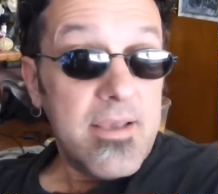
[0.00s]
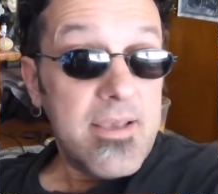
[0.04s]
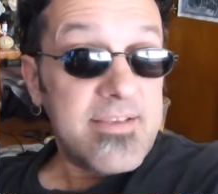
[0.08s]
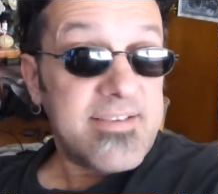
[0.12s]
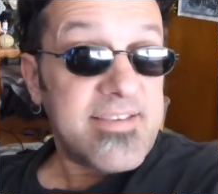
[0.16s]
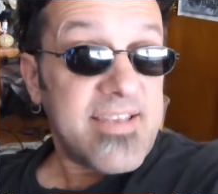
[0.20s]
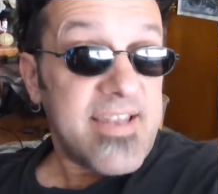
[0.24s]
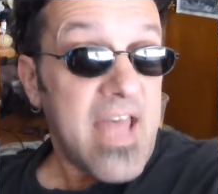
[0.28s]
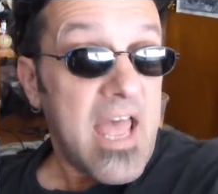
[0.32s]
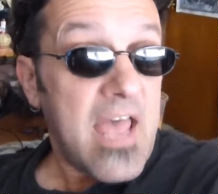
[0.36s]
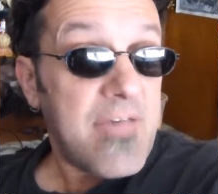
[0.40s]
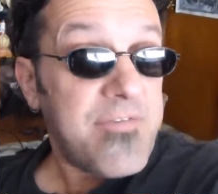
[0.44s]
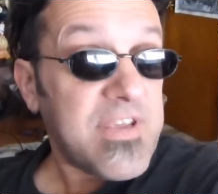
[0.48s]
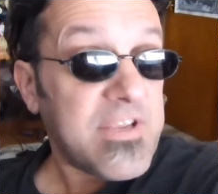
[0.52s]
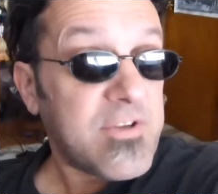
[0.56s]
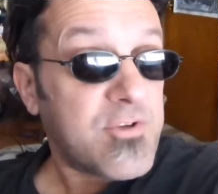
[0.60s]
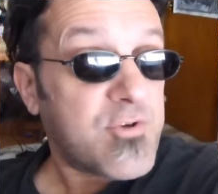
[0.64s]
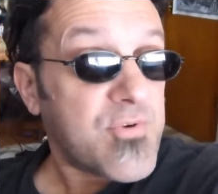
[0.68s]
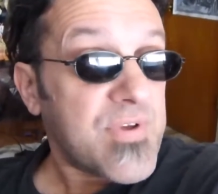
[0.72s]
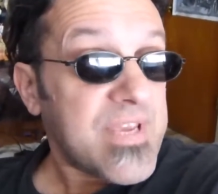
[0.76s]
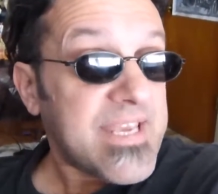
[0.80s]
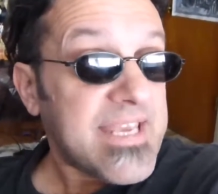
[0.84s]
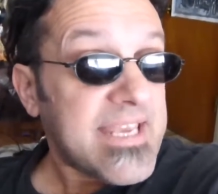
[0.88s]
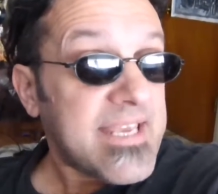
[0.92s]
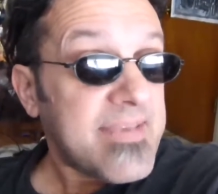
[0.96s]
Is it having
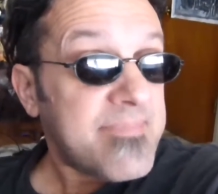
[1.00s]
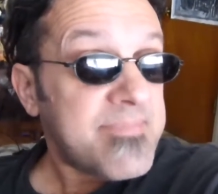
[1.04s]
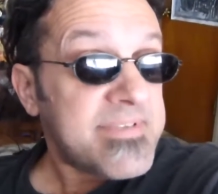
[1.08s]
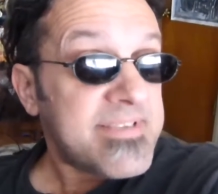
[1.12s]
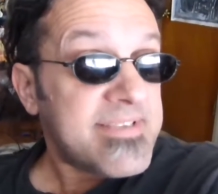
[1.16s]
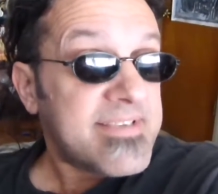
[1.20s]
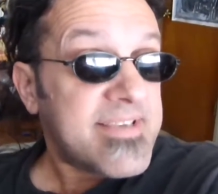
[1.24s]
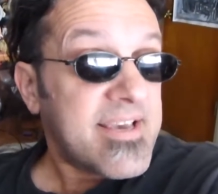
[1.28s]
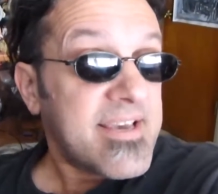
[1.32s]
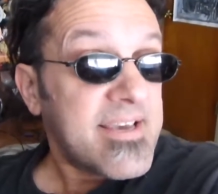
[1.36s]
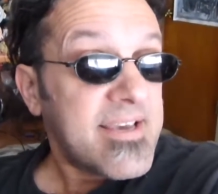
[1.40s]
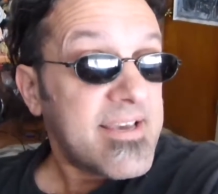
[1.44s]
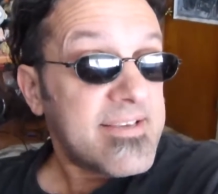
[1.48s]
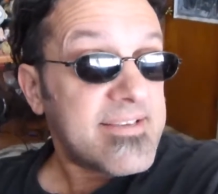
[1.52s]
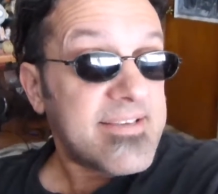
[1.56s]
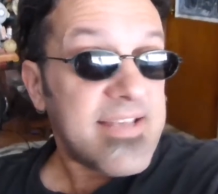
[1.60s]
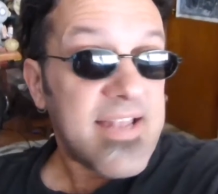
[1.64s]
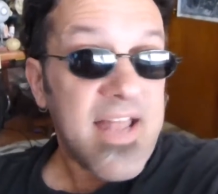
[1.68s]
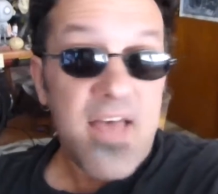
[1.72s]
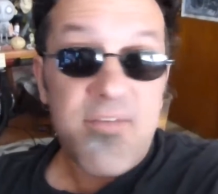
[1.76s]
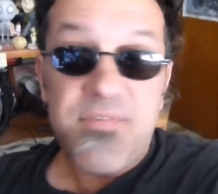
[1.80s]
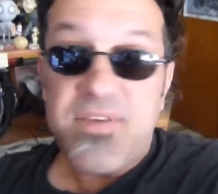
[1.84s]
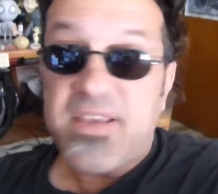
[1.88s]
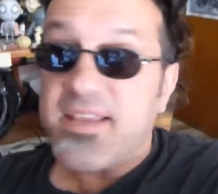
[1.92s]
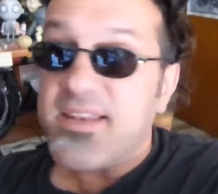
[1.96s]
dreams? Is
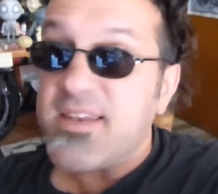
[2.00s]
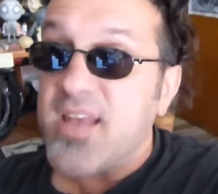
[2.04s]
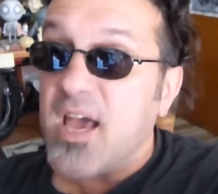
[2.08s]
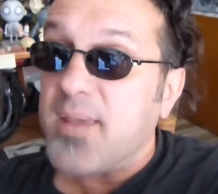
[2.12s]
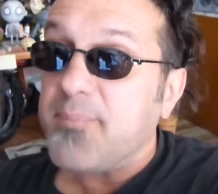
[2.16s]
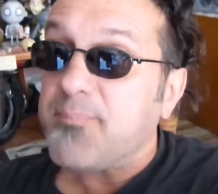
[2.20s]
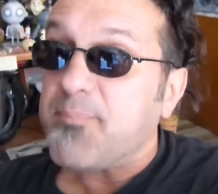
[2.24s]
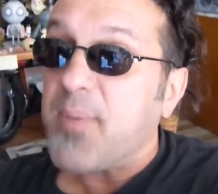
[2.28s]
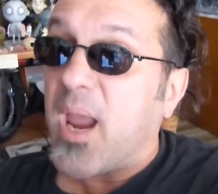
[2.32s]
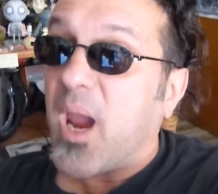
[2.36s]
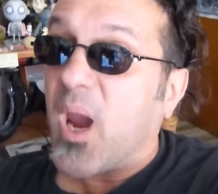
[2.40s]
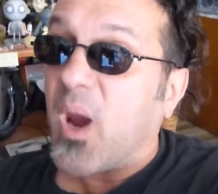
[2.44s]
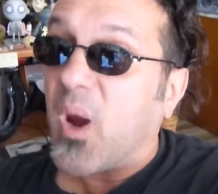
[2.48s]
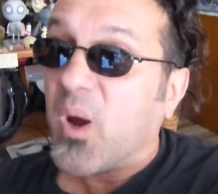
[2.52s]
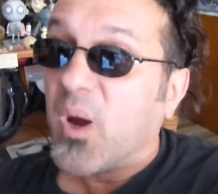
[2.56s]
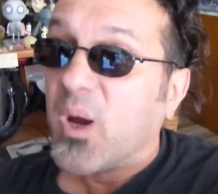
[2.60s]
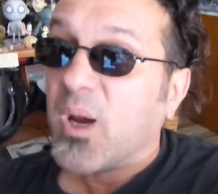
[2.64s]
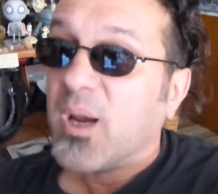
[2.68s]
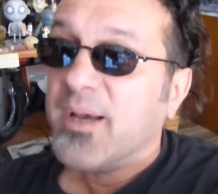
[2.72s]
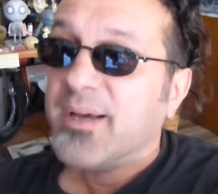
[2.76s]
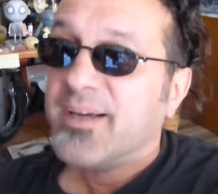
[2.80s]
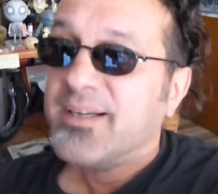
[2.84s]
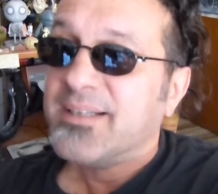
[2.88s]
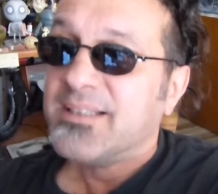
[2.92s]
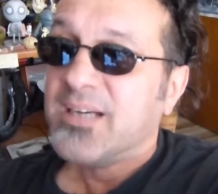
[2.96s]
it having a
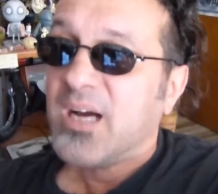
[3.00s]
nightmare?